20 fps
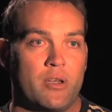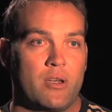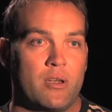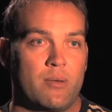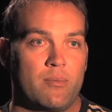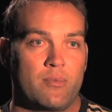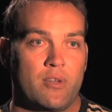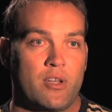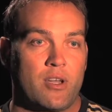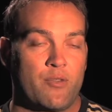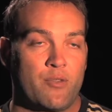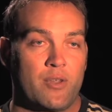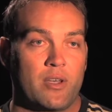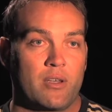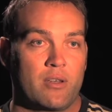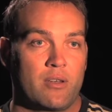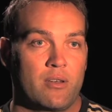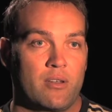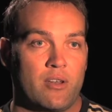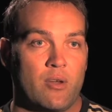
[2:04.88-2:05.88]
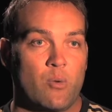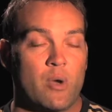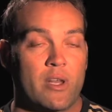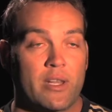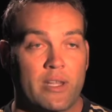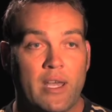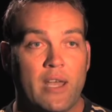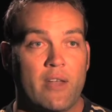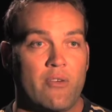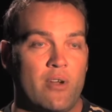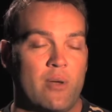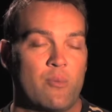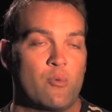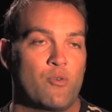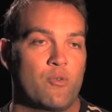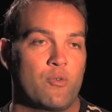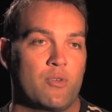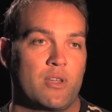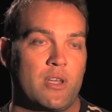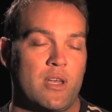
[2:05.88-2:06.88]
um, you know I think you know one can rub
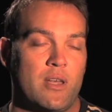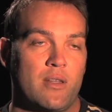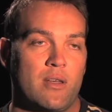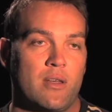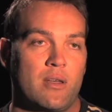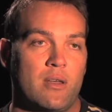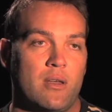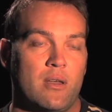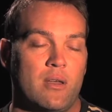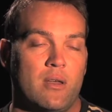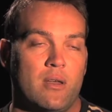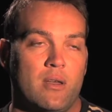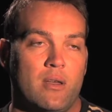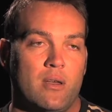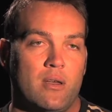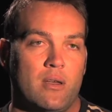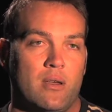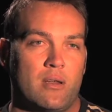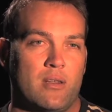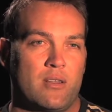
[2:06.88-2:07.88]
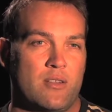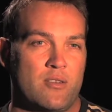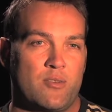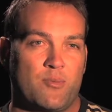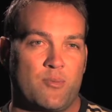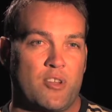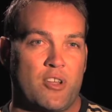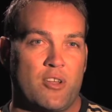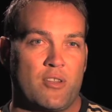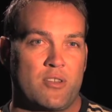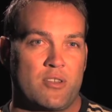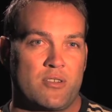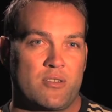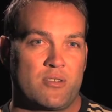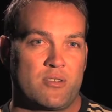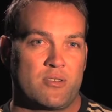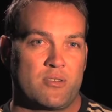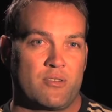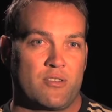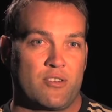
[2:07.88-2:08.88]
off on the other uh, I mean, uh,
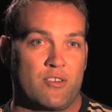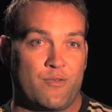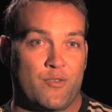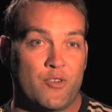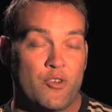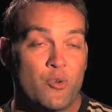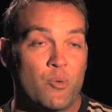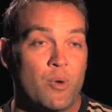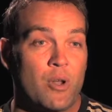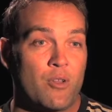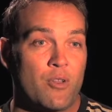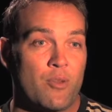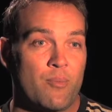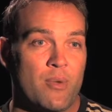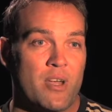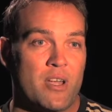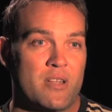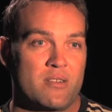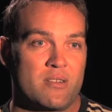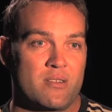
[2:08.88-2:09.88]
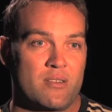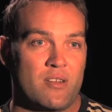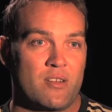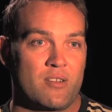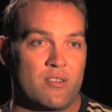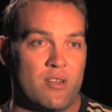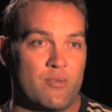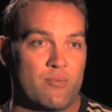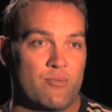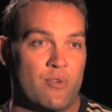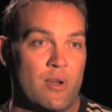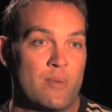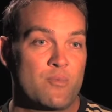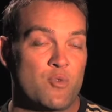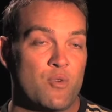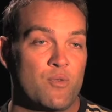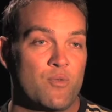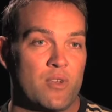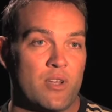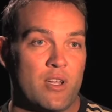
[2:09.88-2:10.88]
if you do well with the bat, you know, it, it, rubs
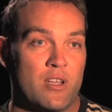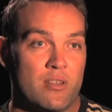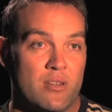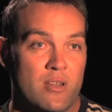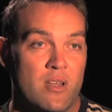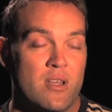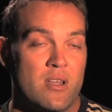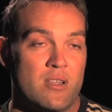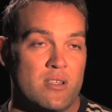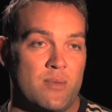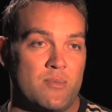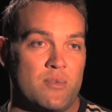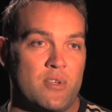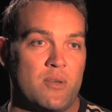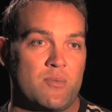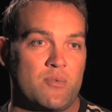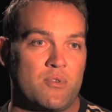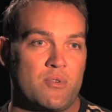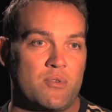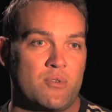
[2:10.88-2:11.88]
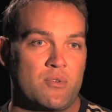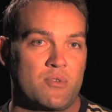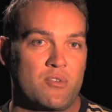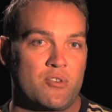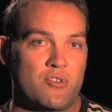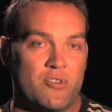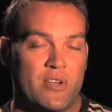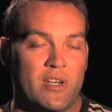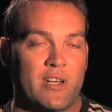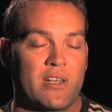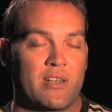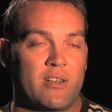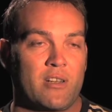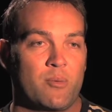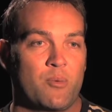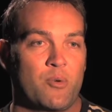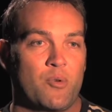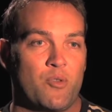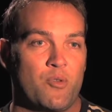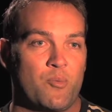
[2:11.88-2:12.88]
off, and then sometimes you, you're struggling a
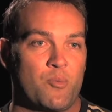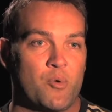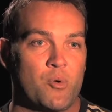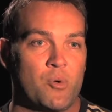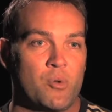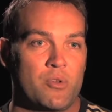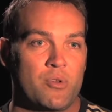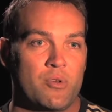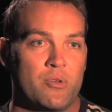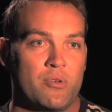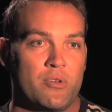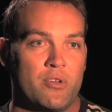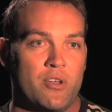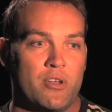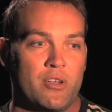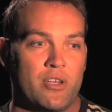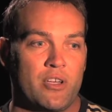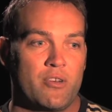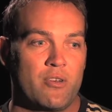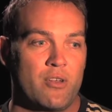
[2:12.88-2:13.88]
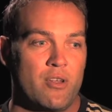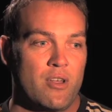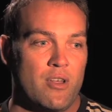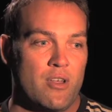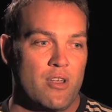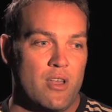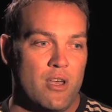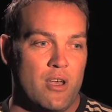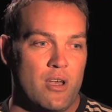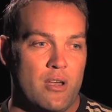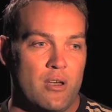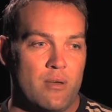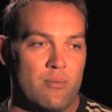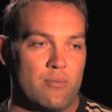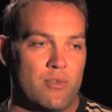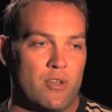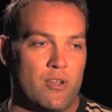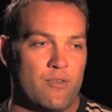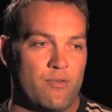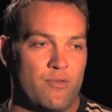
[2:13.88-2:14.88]
little bit with the ball. You you know can
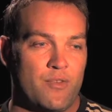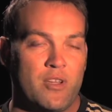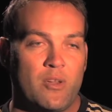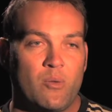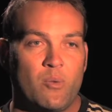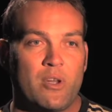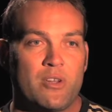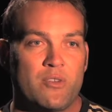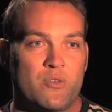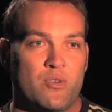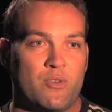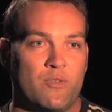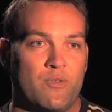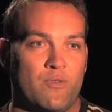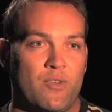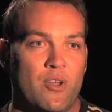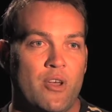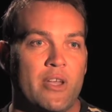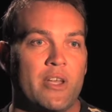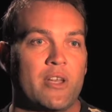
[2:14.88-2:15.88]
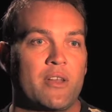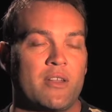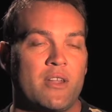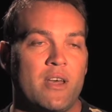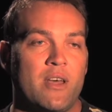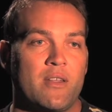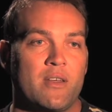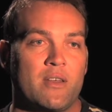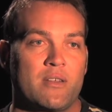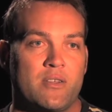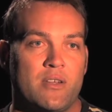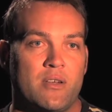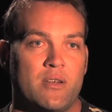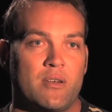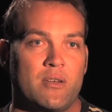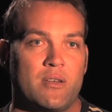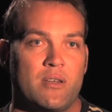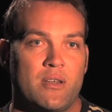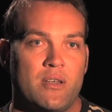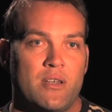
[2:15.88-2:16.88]
um, you know feel one sort of flowing into the other. So
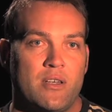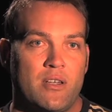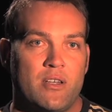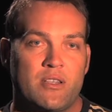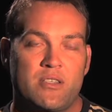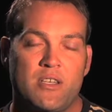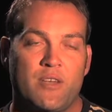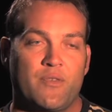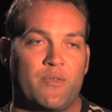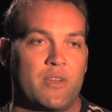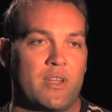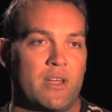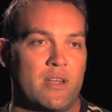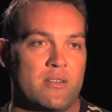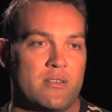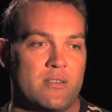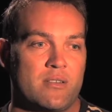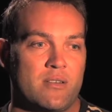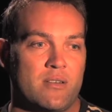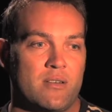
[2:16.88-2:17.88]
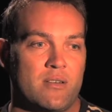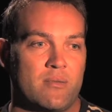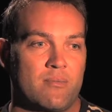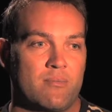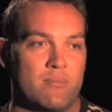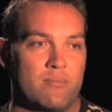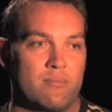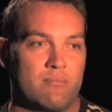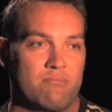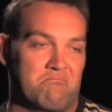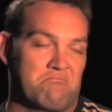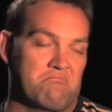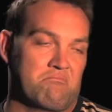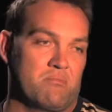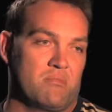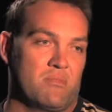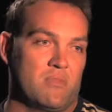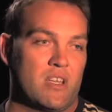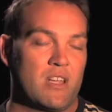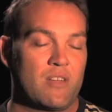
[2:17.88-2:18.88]
you know, it definitely has um,
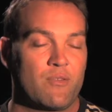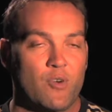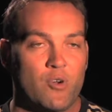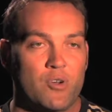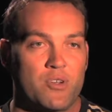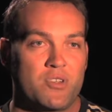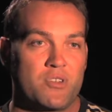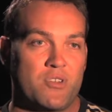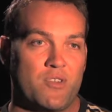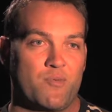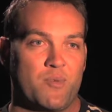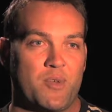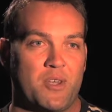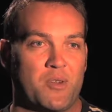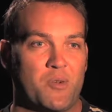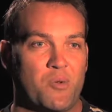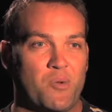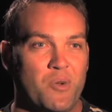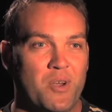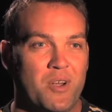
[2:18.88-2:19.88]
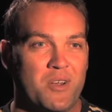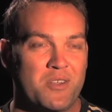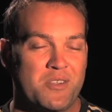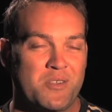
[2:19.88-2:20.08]
advantages of being an all-rounder,